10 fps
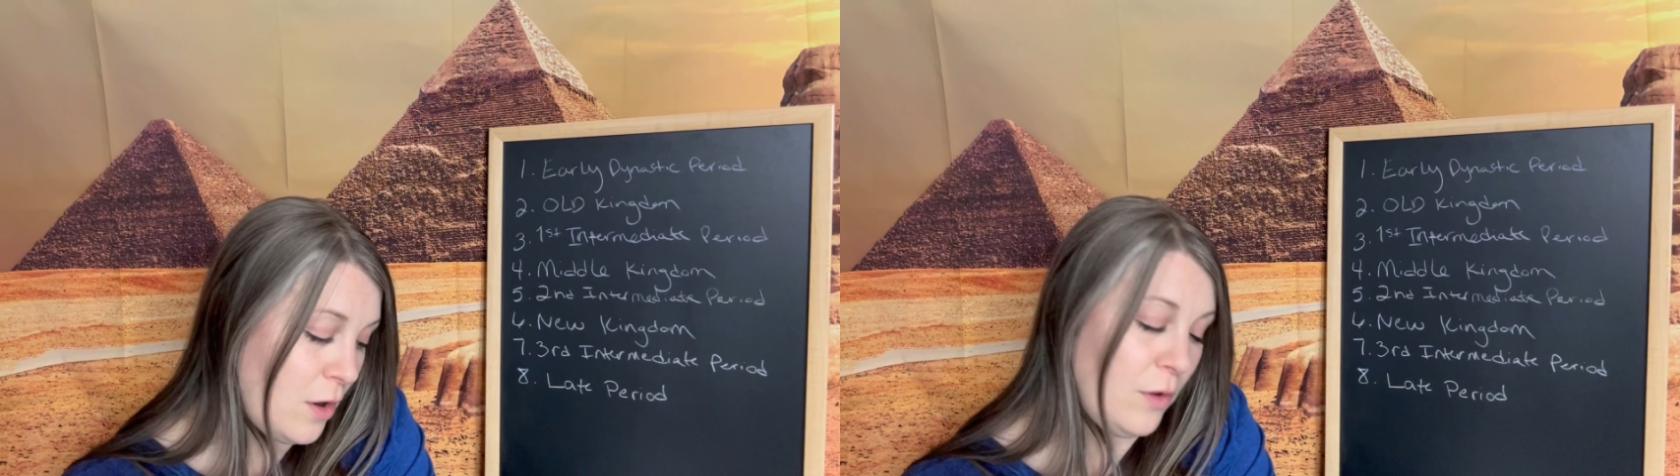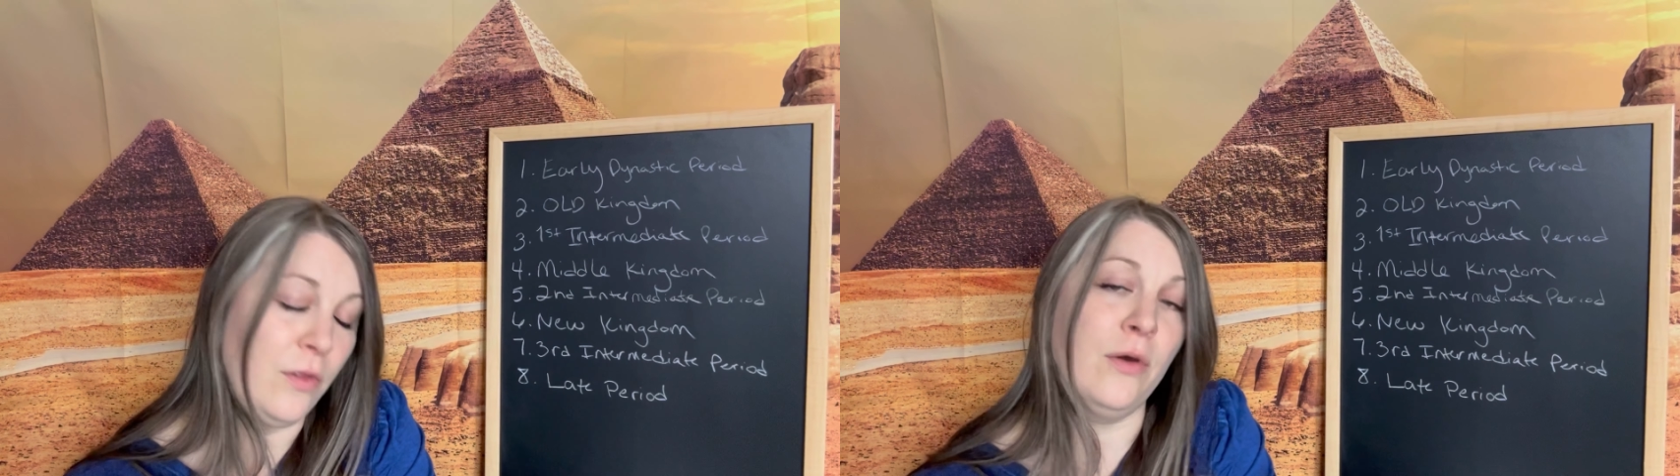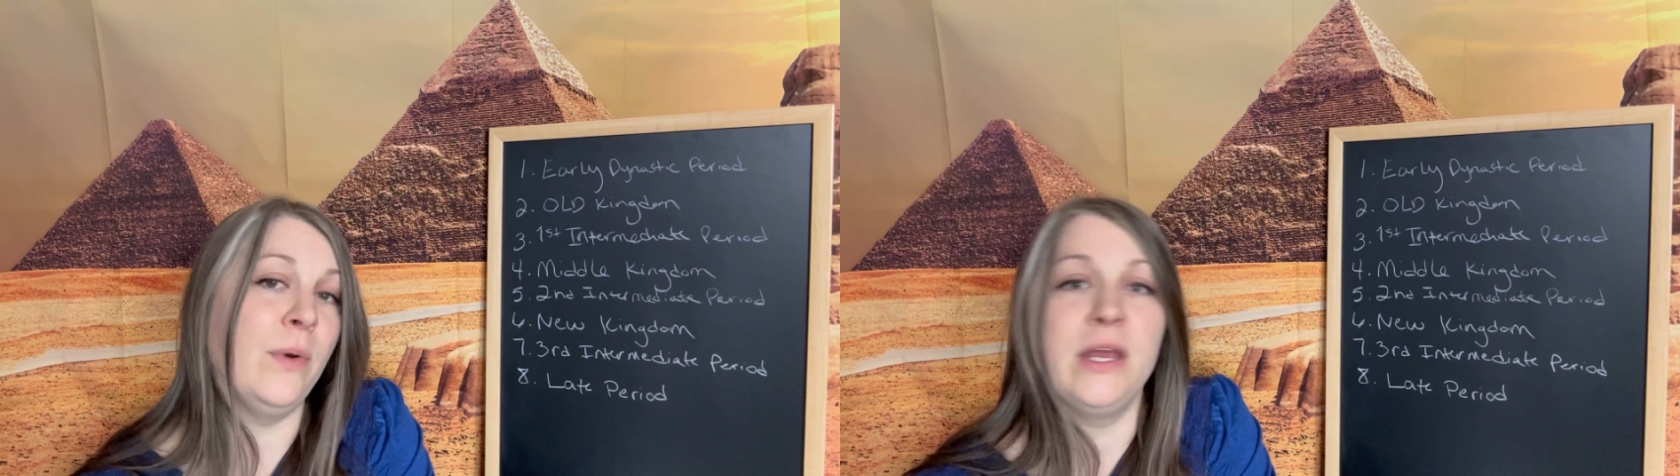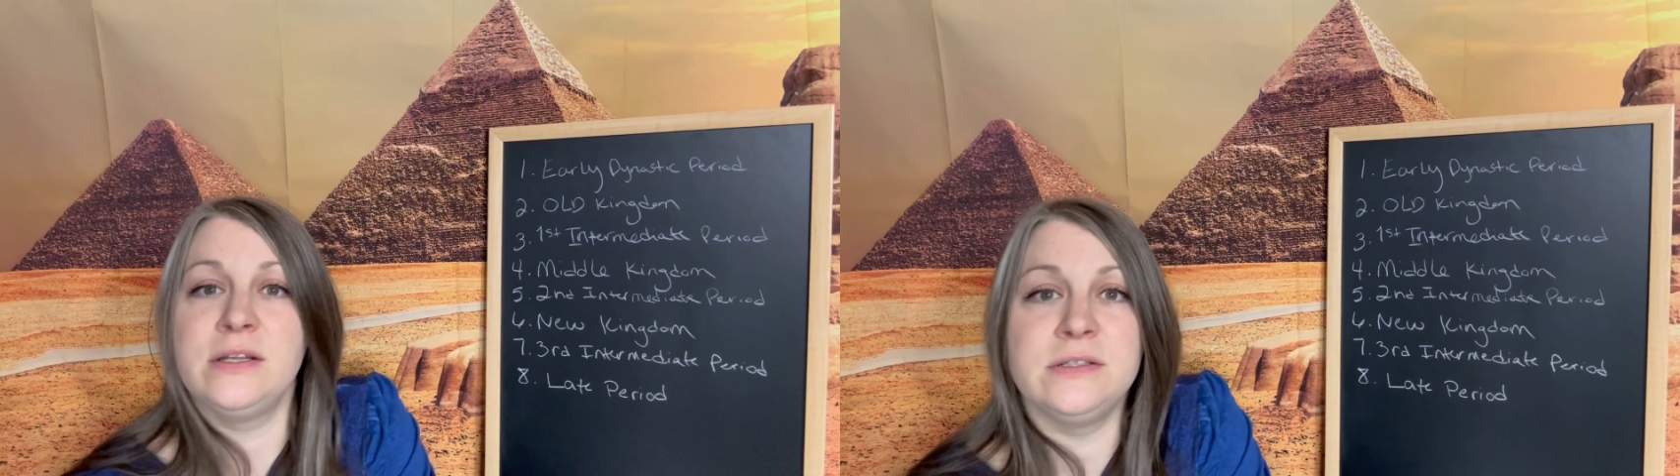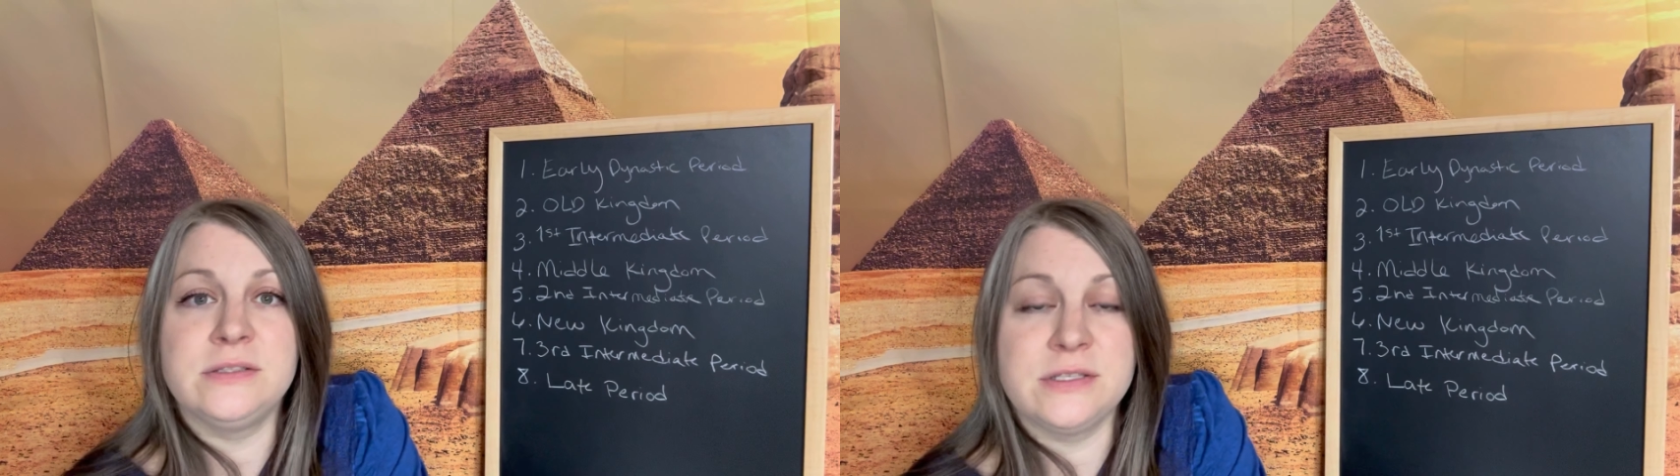all the way
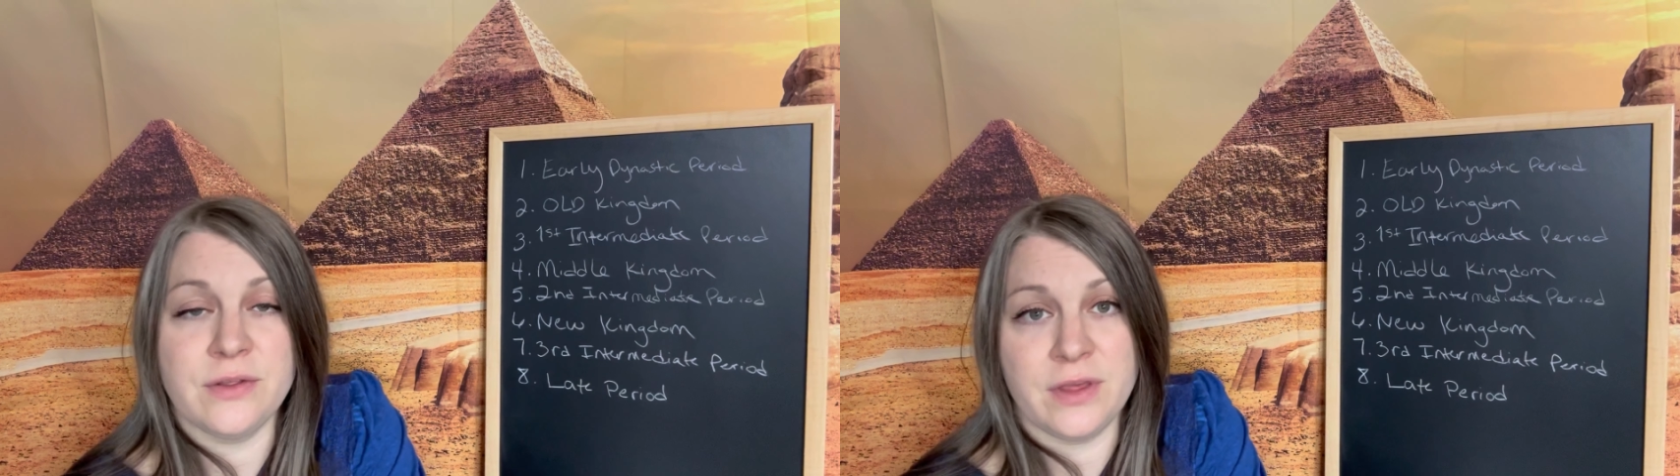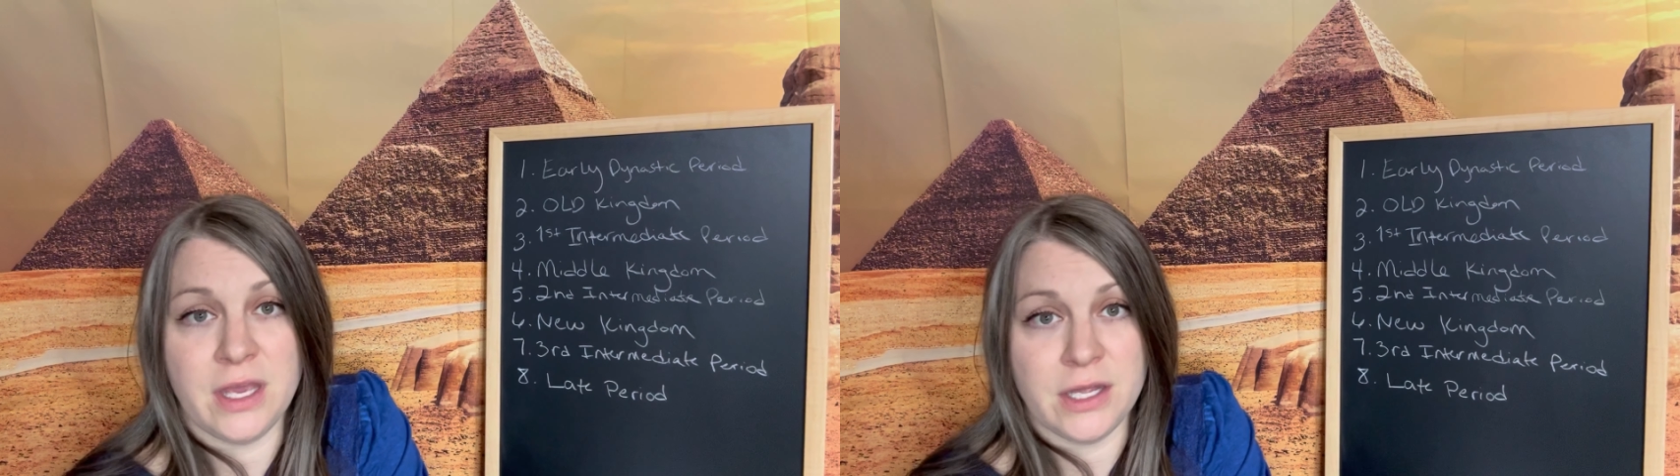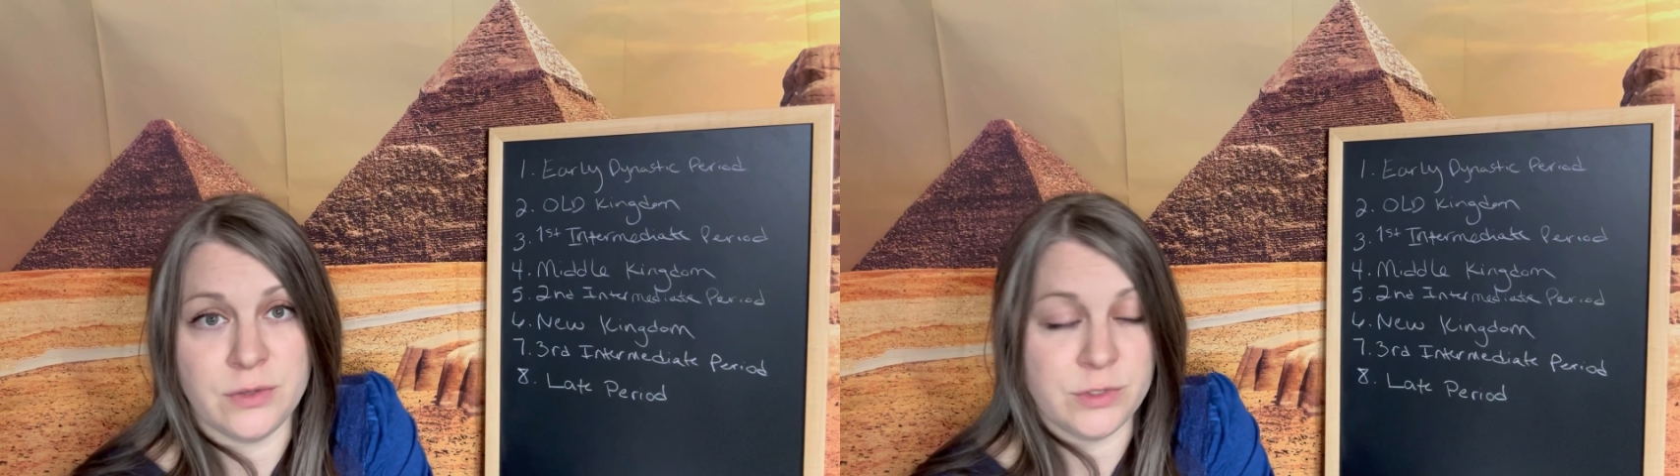till the end,